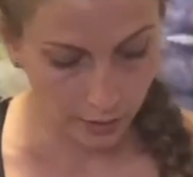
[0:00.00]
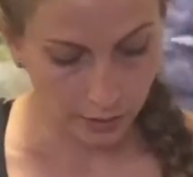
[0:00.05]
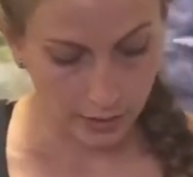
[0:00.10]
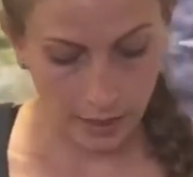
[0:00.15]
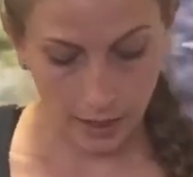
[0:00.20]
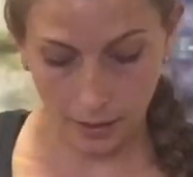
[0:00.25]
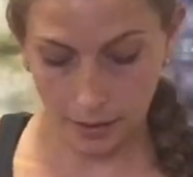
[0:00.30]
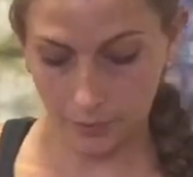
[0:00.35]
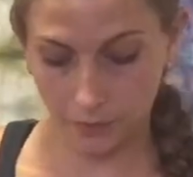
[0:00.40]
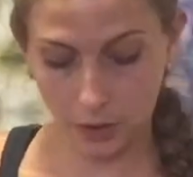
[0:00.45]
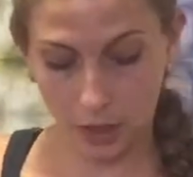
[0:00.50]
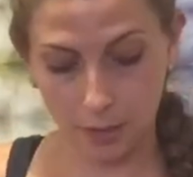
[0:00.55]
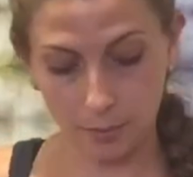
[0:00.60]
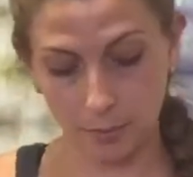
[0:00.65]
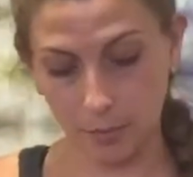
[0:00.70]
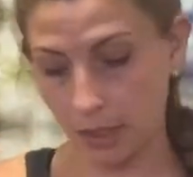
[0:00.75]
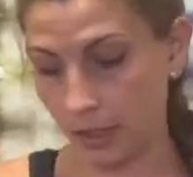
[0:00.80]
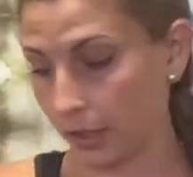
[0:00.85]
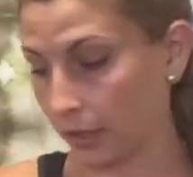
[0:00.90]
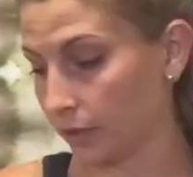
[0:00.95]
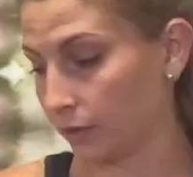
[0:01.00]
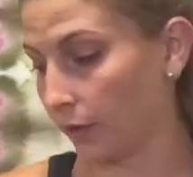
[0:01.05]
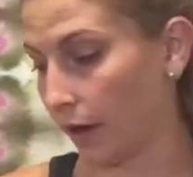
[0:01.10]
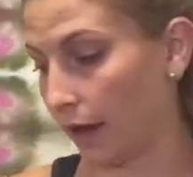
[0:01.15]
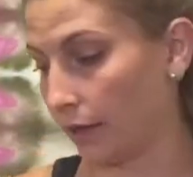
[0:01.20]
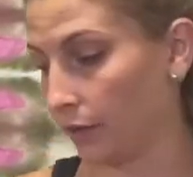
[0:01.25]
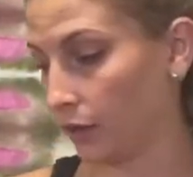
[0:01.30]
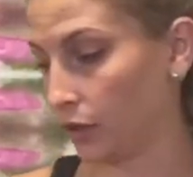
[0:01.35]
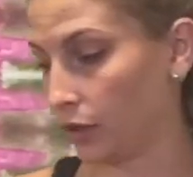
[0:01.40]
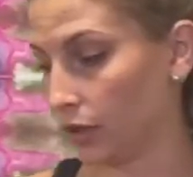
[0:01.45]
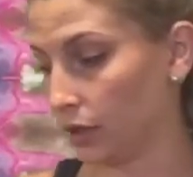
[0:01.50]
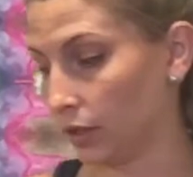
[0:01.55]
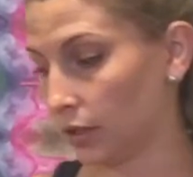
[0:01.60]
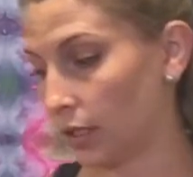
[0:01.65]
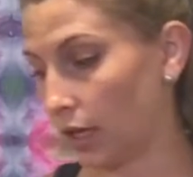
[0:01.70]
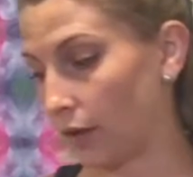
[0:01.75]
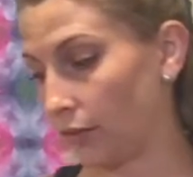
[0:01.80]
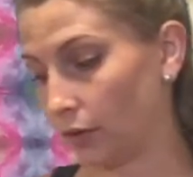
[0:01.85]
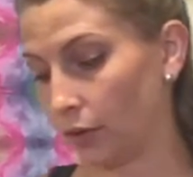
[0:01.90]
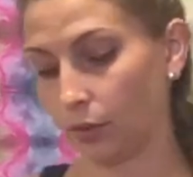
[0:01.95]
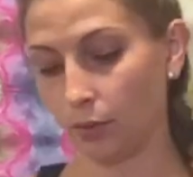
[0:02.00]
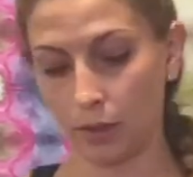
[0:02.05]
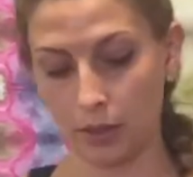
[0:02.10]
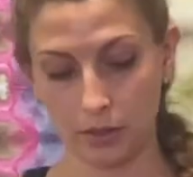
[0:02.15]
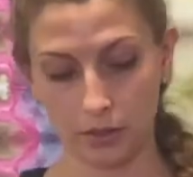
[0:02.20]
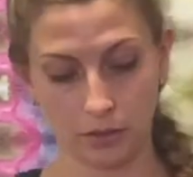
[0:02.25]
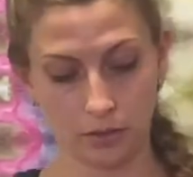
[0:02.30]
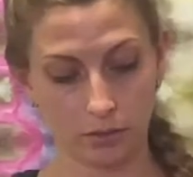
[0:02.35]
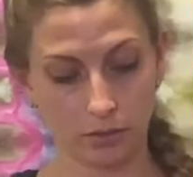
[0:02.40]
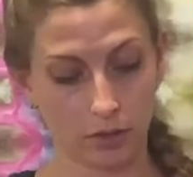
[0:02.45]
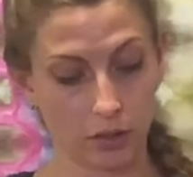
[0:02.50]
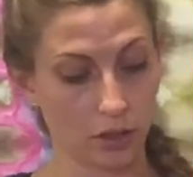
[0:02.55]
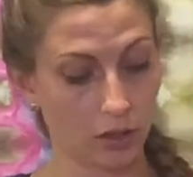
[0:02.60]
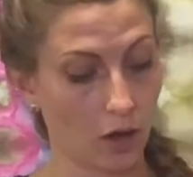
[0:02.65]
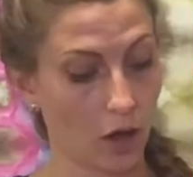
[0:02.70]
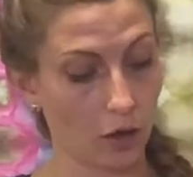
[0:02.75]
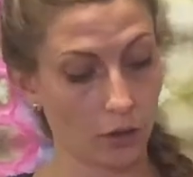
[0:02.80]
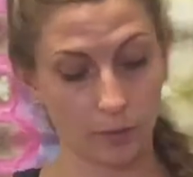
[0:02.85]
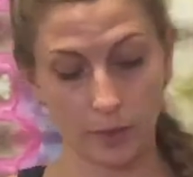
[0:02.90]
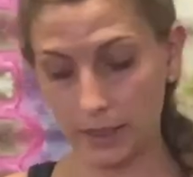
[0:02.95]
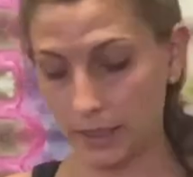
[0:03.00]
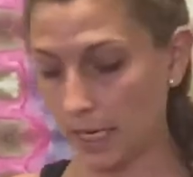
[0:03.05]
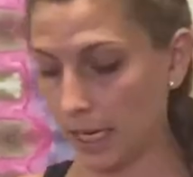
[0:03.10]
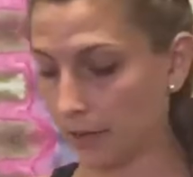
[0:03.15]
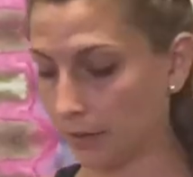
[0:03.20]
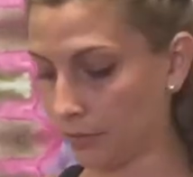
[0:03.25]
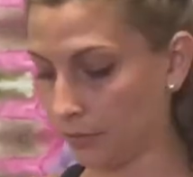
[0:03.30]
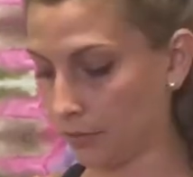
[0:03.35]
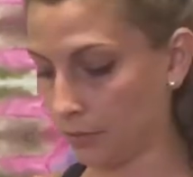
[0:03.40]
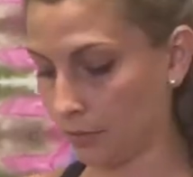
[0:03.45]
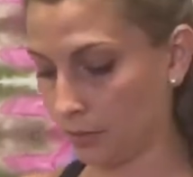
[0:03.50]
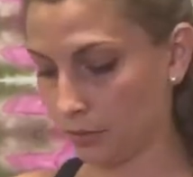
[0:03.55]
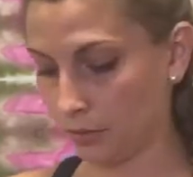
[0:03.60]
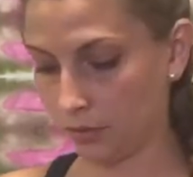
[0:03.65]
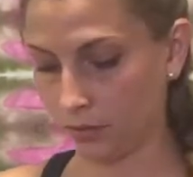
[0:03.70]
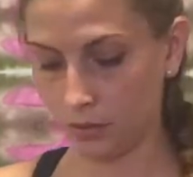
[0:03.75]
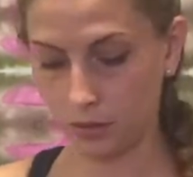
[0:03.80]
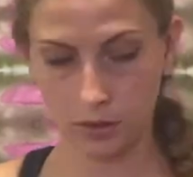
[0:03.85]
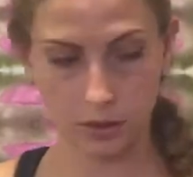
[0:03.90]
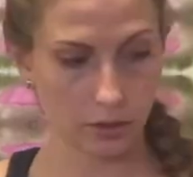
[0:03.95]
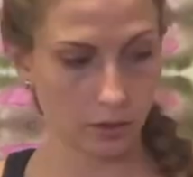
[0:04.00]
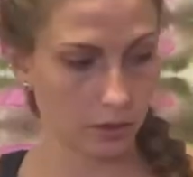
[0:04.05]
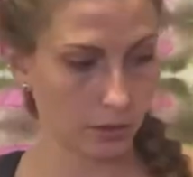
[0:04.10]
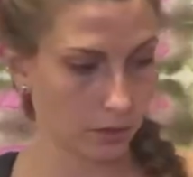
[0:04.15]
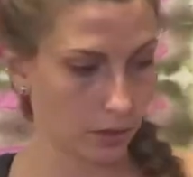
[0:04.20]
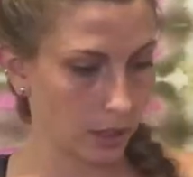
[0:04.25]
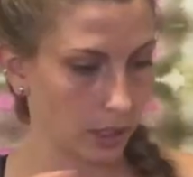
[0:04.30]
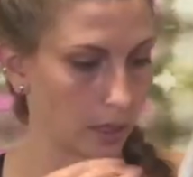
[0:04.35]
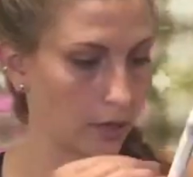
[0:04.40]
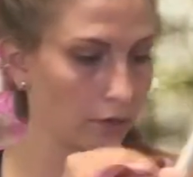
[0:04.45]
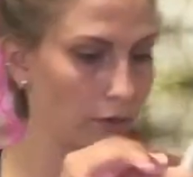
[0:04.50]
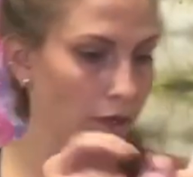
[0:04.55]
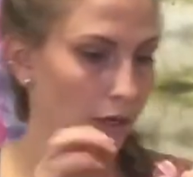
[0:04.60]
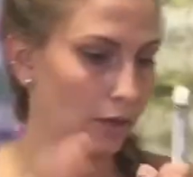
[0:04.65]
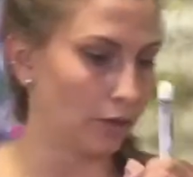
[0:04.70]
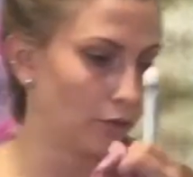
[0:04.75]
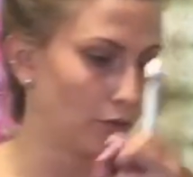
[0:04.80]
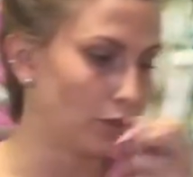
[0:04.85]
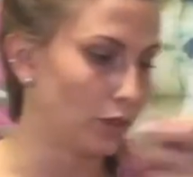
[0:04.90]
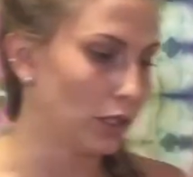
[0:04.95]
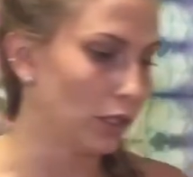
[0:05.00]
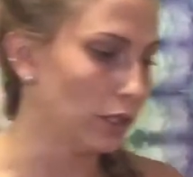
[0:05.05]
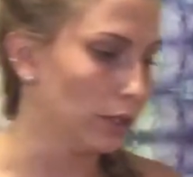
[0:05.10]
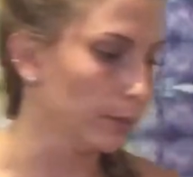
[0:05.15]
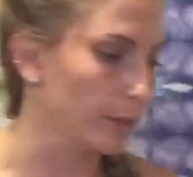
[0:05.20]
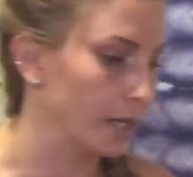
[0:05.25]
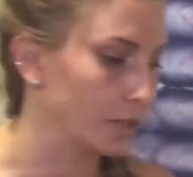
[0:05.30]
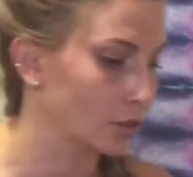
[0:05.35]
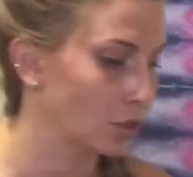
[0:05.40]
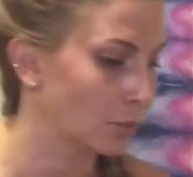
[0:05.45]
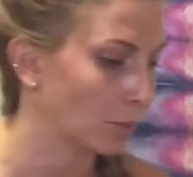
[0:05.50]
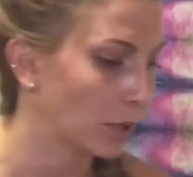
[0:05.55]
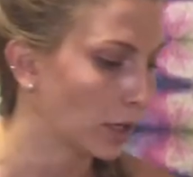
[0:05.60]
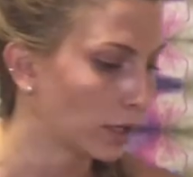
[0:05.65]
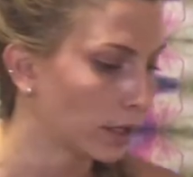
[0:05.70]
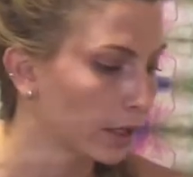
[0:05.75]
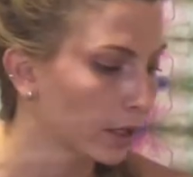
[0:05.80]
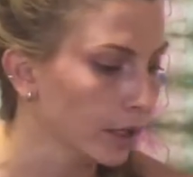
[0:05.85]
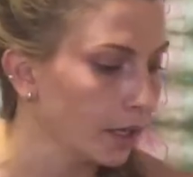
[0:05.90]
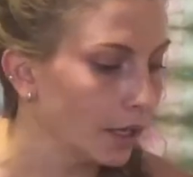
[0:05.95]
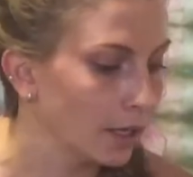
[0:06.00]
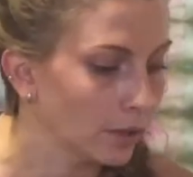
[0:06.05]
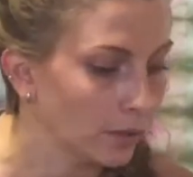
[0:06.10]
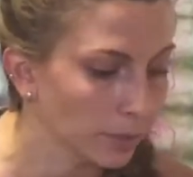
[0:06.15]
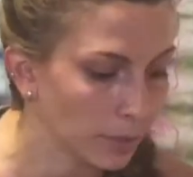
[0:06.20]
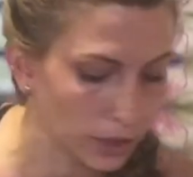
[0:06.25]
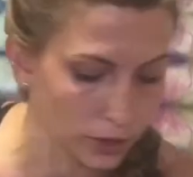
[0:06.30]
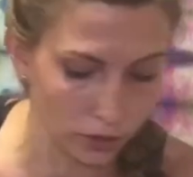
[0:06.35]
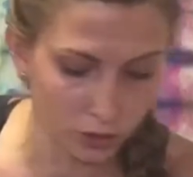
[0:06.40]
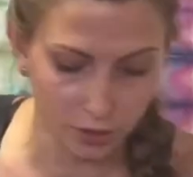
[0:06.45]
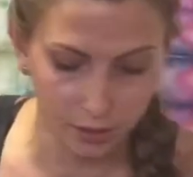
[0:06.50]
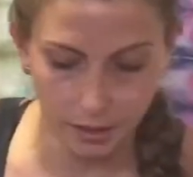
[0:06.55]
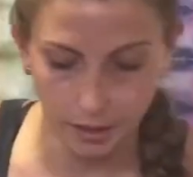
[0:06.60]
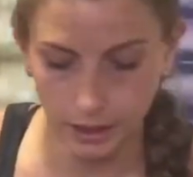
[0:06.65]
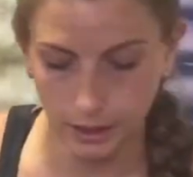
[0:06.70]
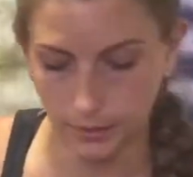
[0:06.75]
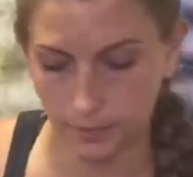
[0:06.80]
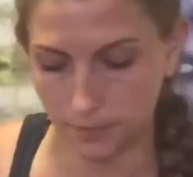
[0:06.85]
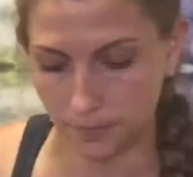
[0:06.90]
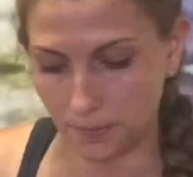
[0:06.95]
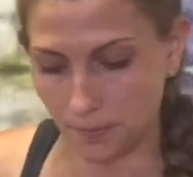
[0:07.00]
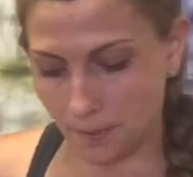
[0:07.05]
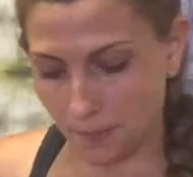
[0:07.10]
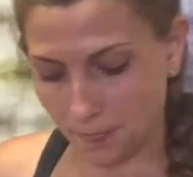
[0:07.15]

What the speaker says: now I've got marks 5 inches everywhere, or all the way down, so I can get rid of the magic marker and measuring tape.